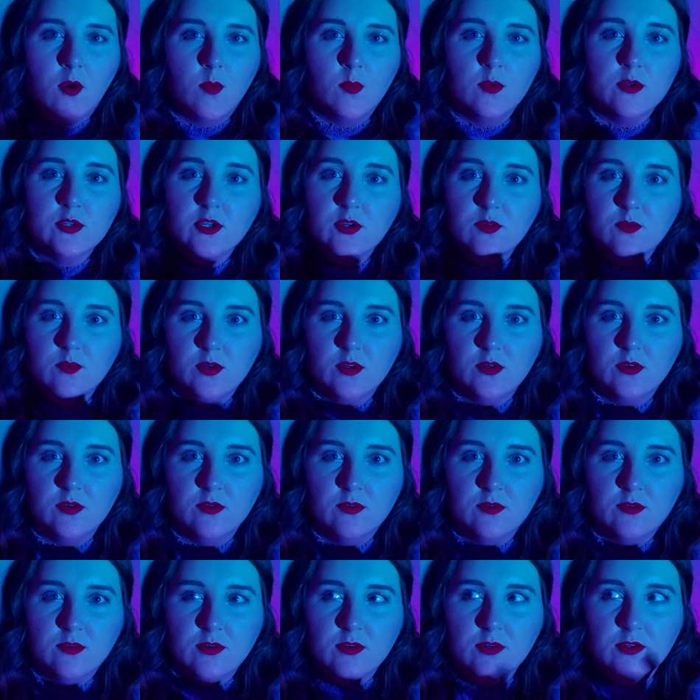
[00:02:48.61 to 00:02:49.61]
which I
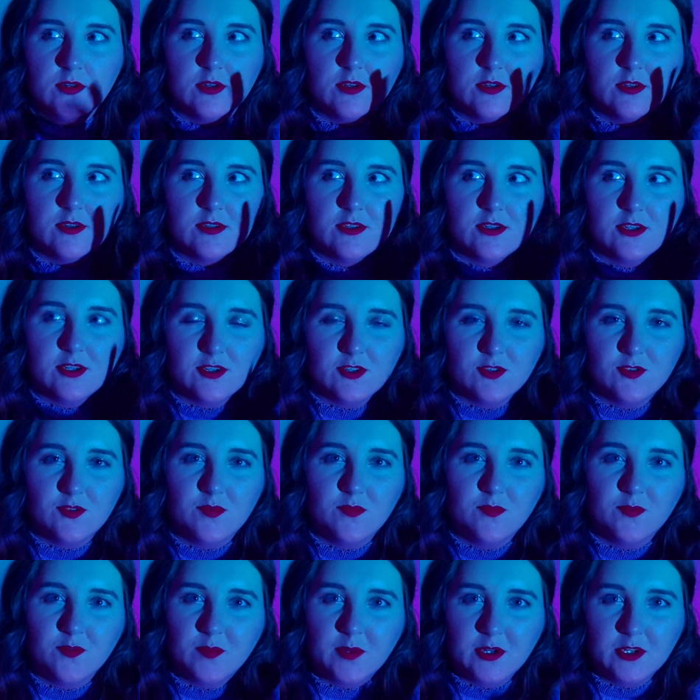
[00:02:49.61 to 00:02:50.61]
will touch
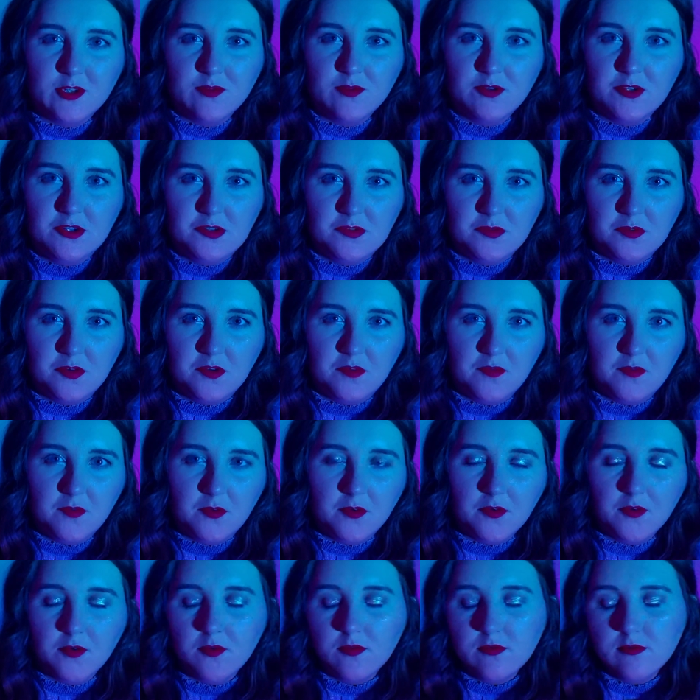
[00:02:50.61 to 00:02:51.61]
on for my
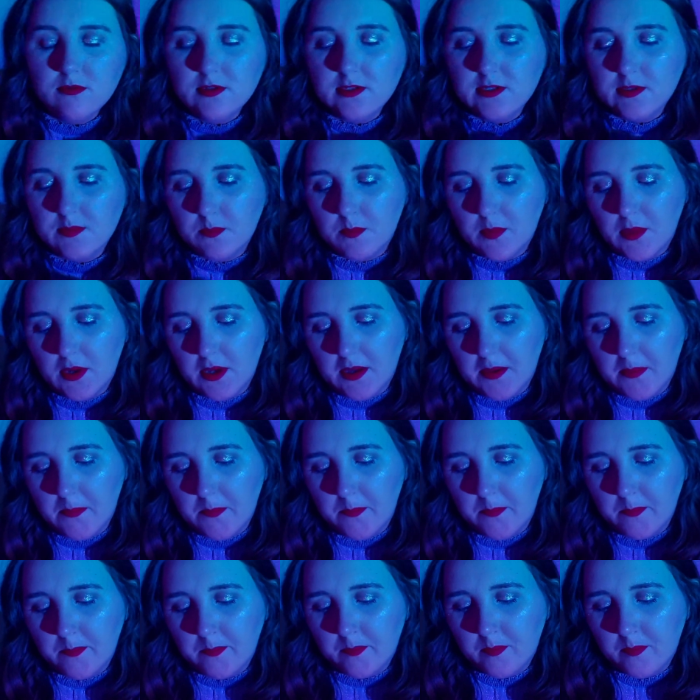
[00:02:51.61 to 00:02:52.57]
2024 goals, but